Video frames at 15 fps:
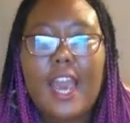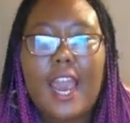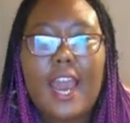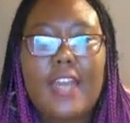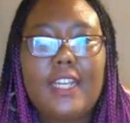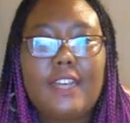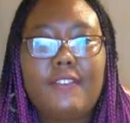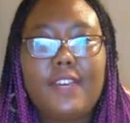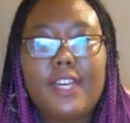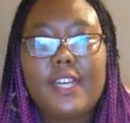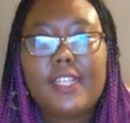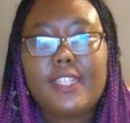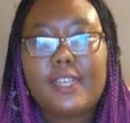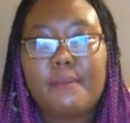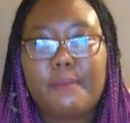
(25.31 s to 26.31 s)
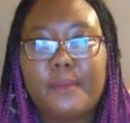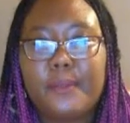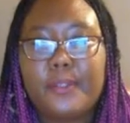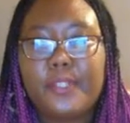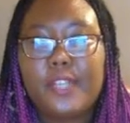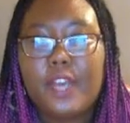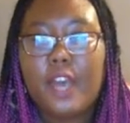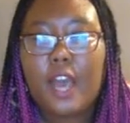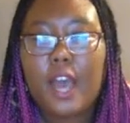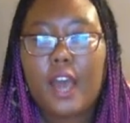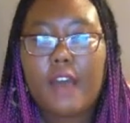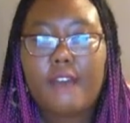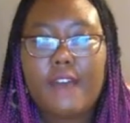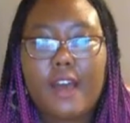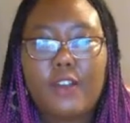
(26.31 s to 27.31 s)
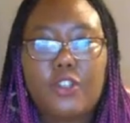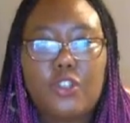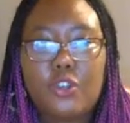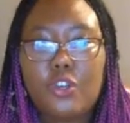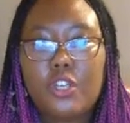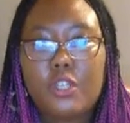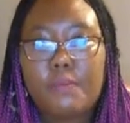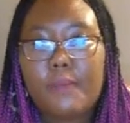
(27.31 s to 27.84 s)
and giving examples of how students